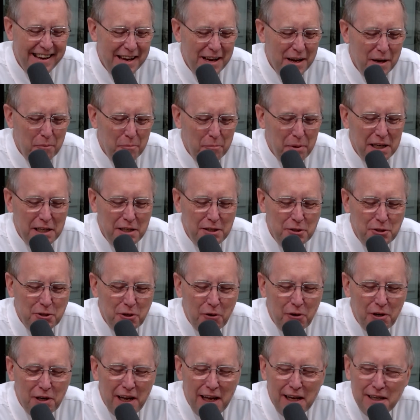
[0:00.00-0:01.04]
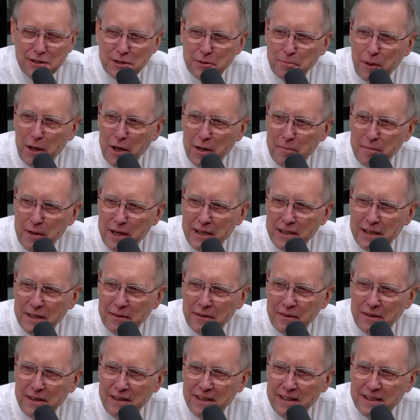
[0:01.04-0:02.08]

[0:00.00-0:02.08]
Penny, you started out as a paramedic, right?